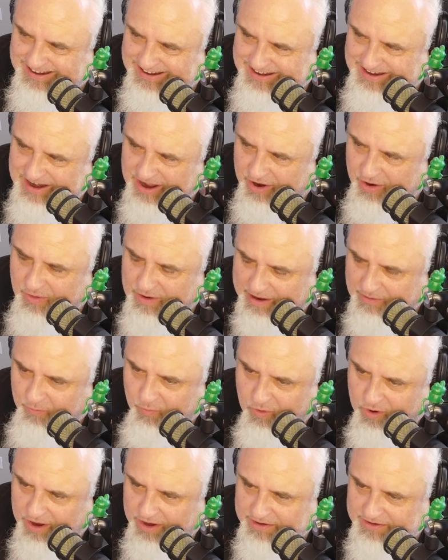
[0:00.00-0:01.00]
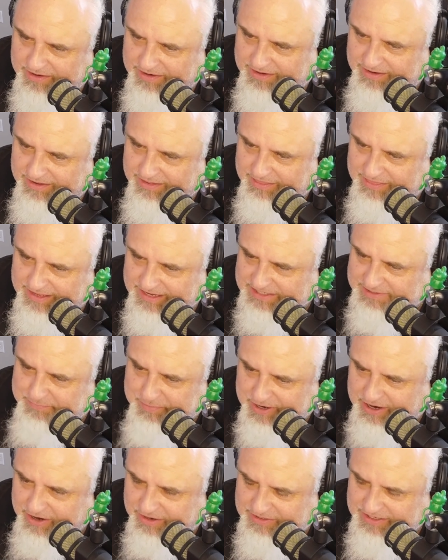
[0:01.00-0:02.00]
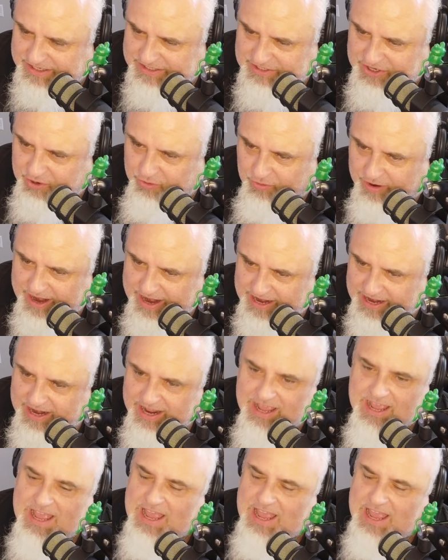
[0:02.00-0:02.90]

know I want this because it's great.